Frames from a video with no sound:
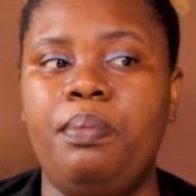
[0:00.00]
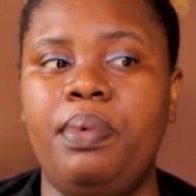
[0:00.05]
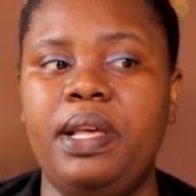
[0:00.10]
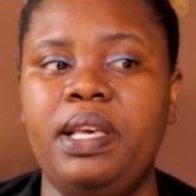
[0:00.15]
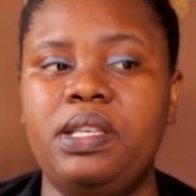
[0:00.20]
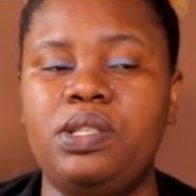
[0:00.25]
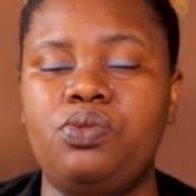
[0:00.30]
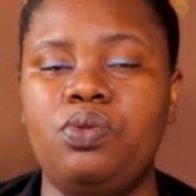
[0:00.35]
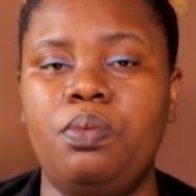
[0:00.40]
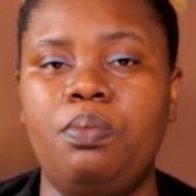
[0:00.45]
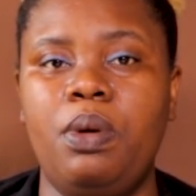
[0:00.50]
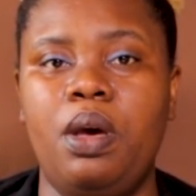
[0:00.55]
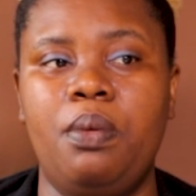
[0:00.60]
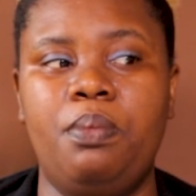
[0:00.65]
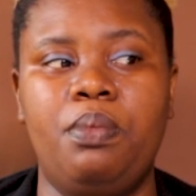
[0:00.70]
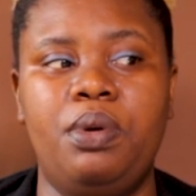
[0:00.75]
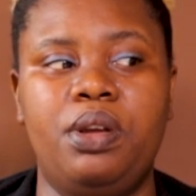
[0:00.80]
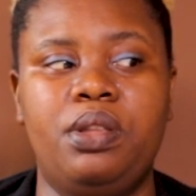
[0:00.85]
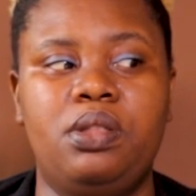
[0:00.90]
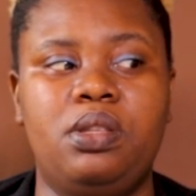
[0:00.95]
Please
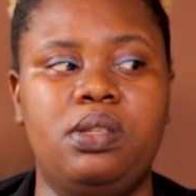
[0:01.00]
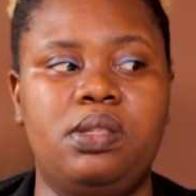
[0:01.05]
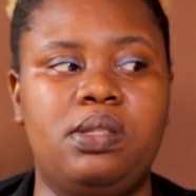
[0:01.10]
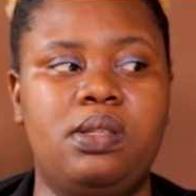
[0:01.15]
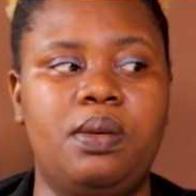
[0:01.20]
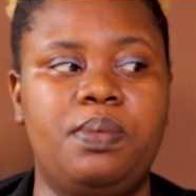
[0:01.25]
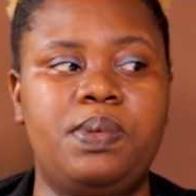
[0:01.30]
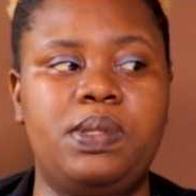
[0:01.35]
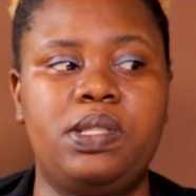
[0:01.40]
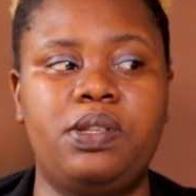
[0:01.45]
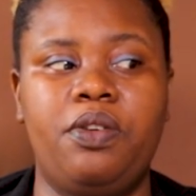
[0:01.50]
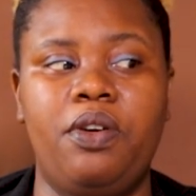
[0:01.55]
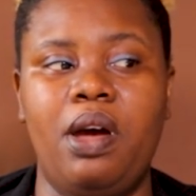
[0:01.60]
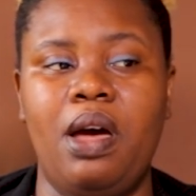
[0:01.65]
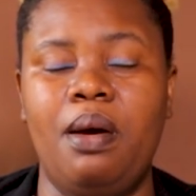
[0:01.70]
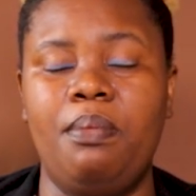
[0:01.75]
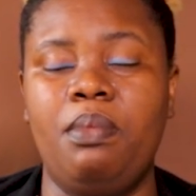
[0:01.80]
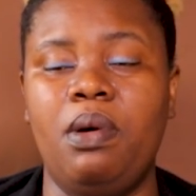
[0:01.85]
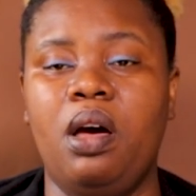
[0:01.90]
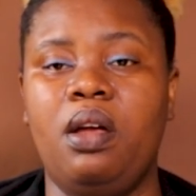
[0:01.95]
remember to
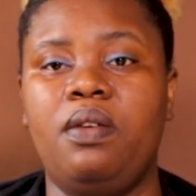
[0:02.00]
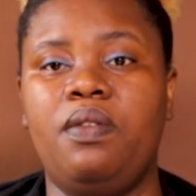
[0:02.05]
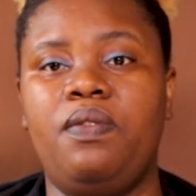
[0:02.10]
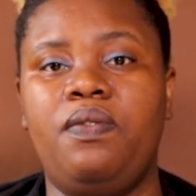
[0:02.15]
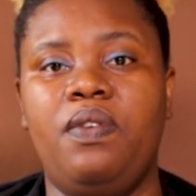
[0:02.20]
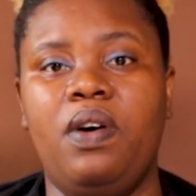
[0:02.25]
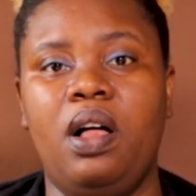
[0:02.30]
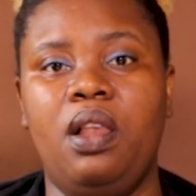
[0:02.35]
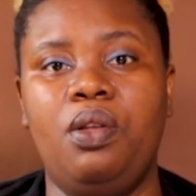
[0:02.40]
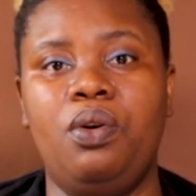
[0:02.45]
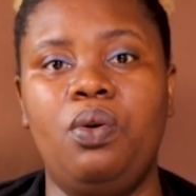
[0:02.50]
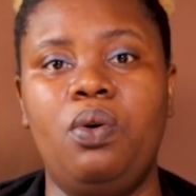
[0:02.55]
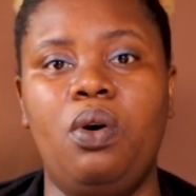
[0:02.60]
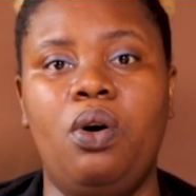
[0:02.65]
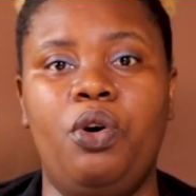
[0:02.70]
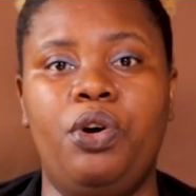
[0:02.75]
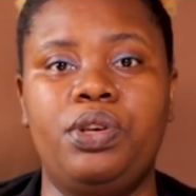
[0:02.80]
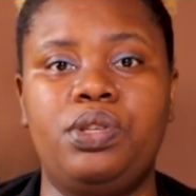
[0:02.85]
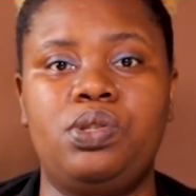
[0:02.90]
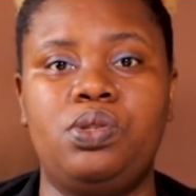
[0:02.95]
subscribe and follow
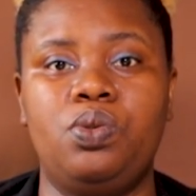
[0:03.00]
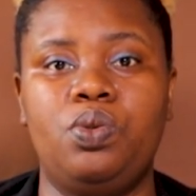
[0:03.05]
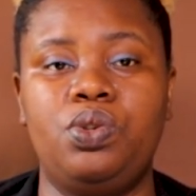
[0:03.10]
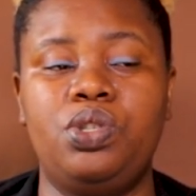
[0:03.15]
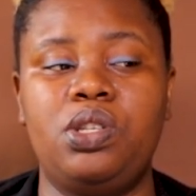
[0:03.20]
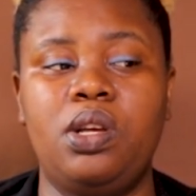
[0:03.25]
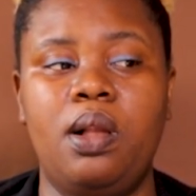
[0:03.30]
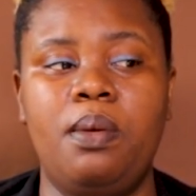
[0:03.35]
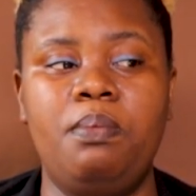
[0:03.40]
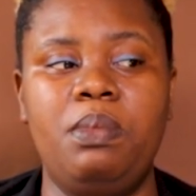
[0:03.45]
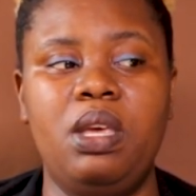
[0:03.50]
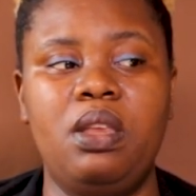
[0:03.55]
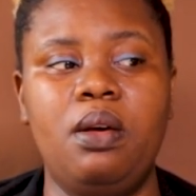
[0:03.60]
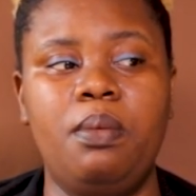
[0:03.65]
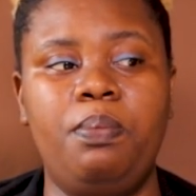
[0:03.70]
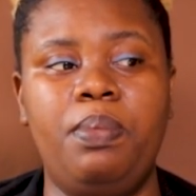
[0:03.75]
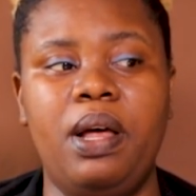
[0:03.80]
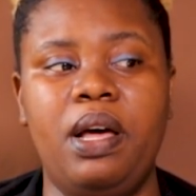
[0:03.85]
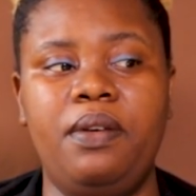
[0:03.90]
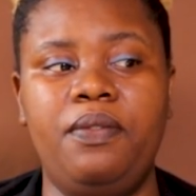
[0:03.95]
our social
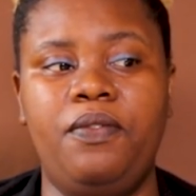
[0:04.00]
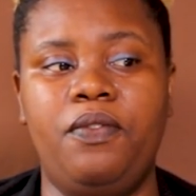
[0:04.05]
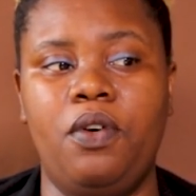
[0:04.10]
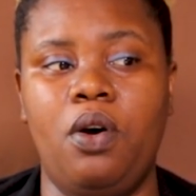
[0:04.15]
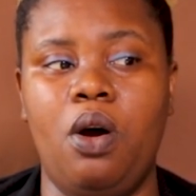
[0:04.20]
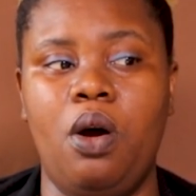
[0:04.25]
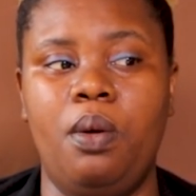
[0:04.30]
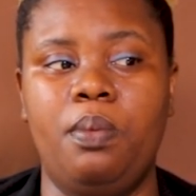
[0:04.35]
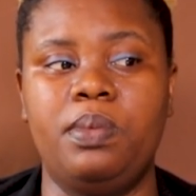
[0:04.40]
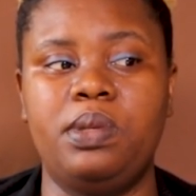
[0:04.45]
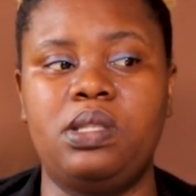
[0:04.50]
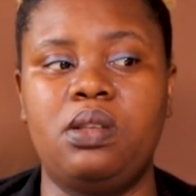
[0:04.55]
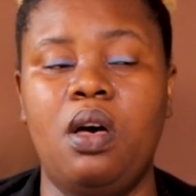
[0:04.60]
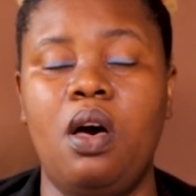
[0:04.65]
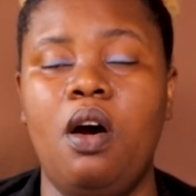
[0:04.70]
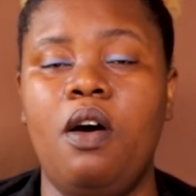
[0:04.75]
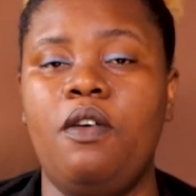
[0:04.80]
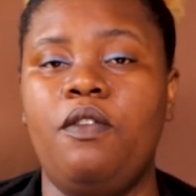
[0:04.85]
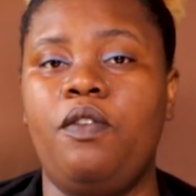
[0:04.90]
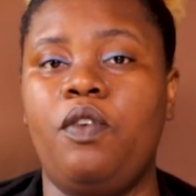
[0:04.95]
media platforms
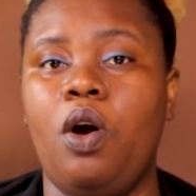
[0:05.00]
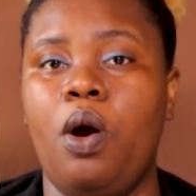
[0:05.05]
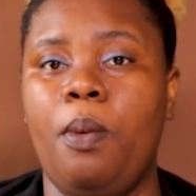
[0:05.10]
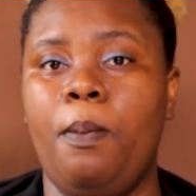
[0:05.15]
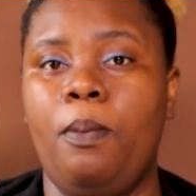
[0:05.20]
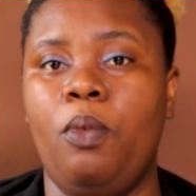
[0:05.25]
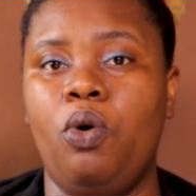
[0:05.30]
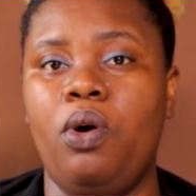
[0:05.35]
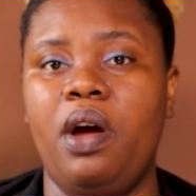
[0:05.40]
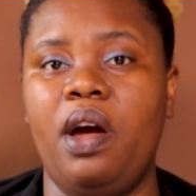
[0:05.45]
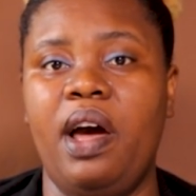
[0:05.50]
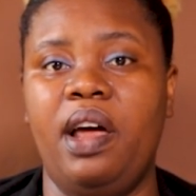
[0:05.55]
for more